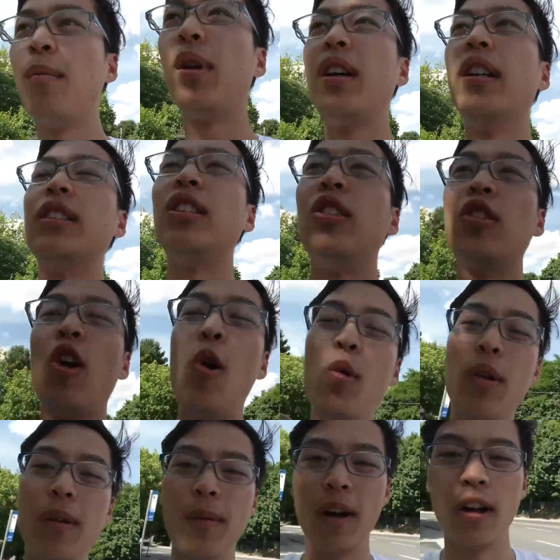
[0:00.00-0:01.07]
Because
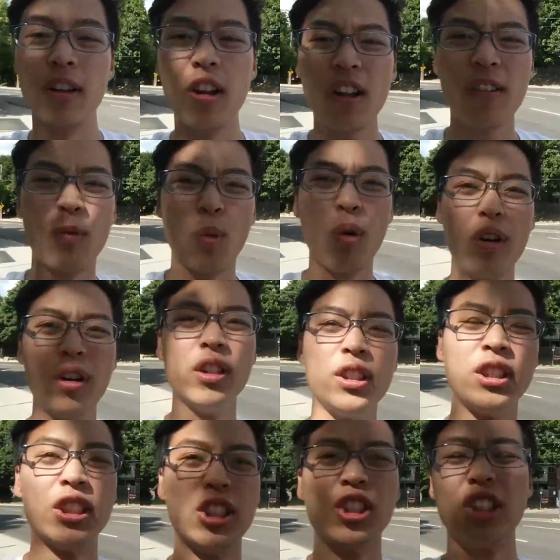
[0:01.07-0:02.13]
tone, a lot of words
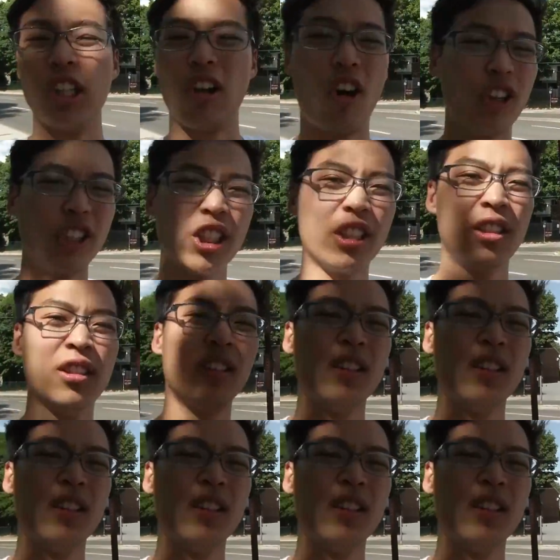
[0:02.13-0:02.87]
is just logic,